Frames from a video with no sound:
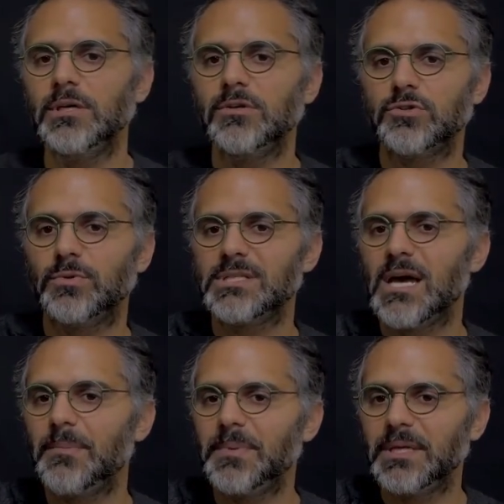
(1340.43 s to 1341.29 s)
So what's
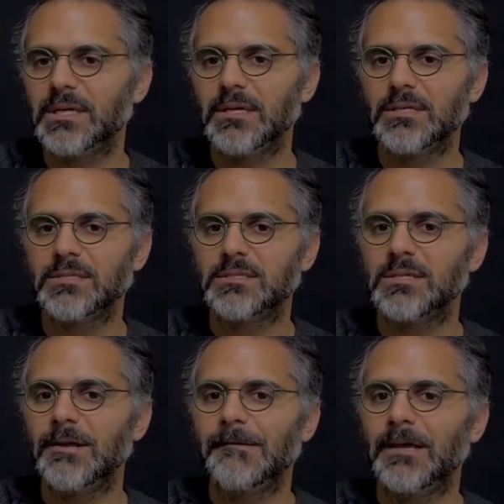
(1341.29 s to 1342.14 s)
happening is
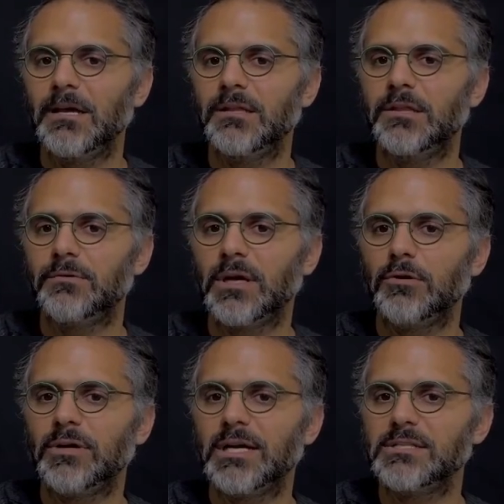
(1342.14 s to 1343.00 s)
the
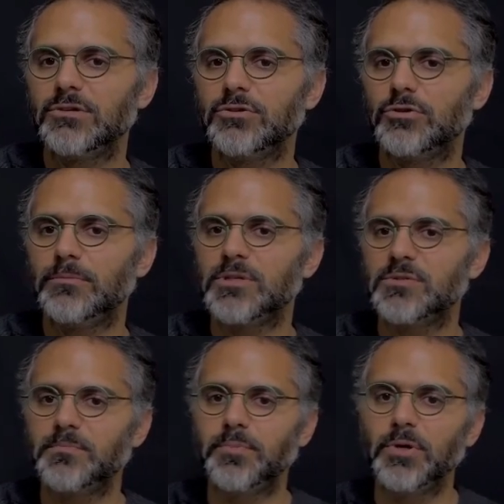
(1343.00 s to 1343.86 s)
regularization term is
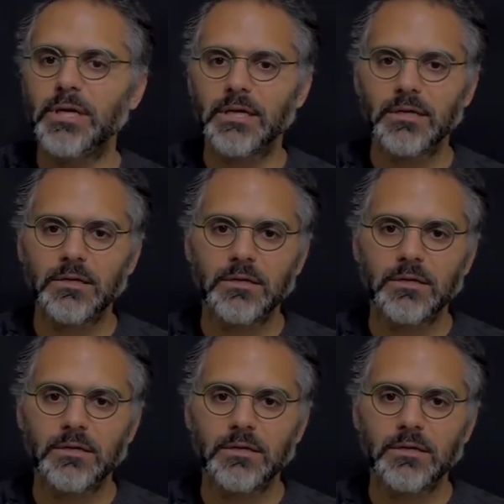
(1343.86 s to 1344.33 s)
pulling